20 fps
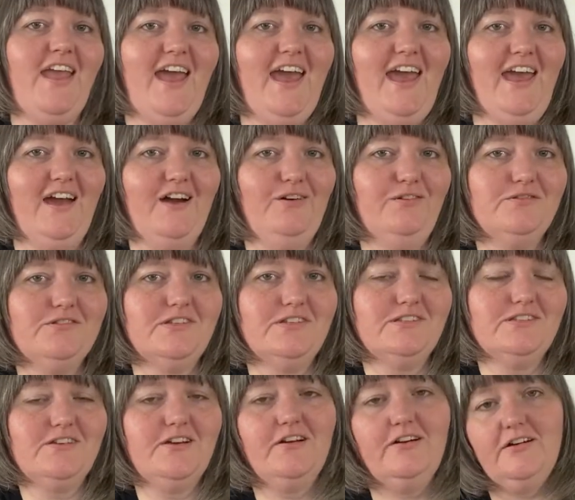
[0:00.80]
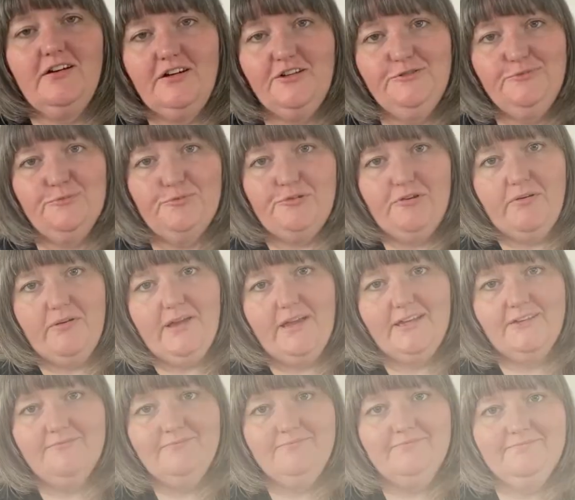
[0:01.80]
How to start home
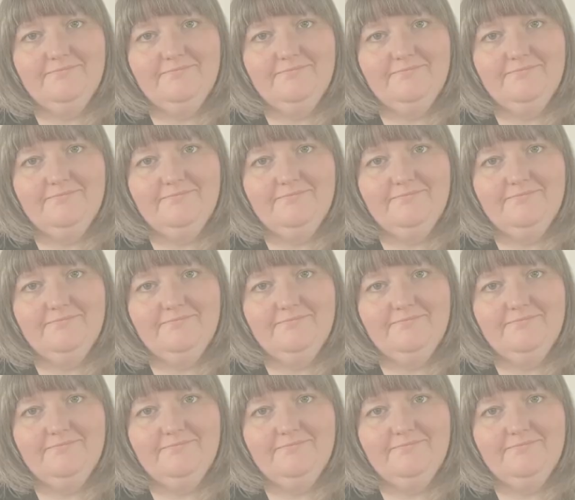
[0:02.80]
brewing.